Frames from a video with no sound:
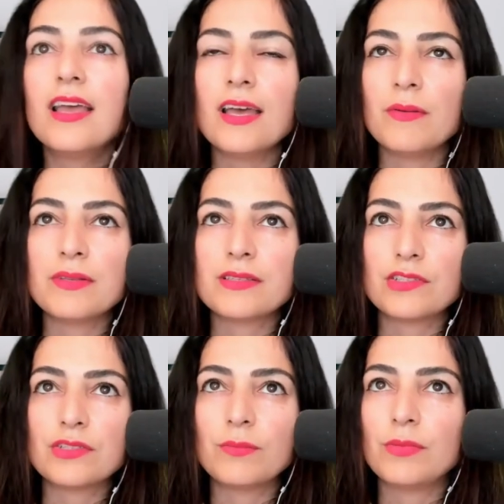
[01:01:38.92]
it was
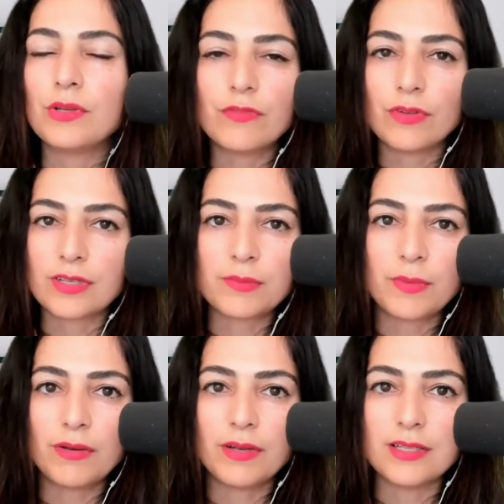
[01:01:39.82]
such a beautiful
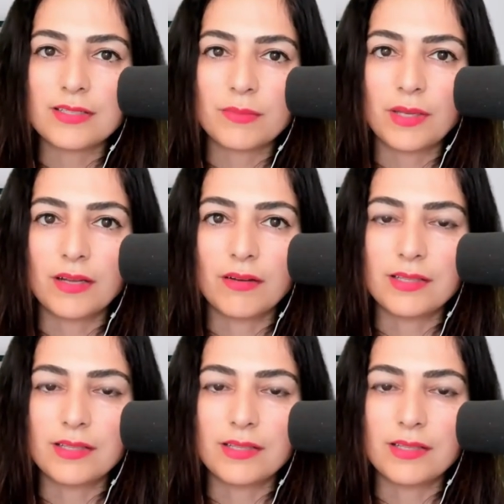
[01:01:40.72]
experience to be there.